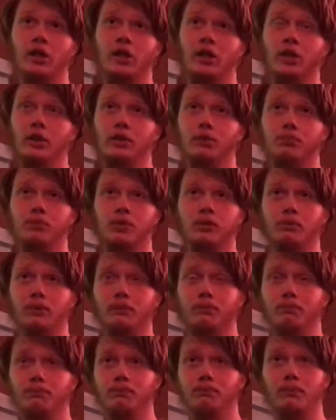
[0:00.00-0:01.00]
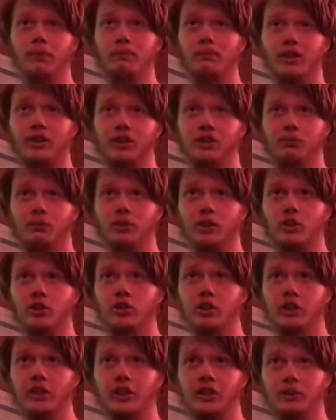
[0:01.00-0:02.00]
it'll probably be back to be
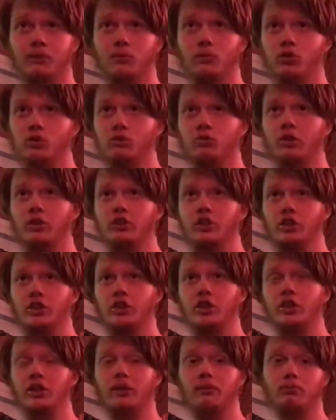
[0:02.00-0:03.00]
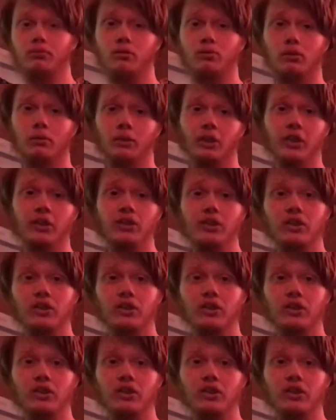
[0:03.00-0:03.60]
calling Xbox One edition again, probably.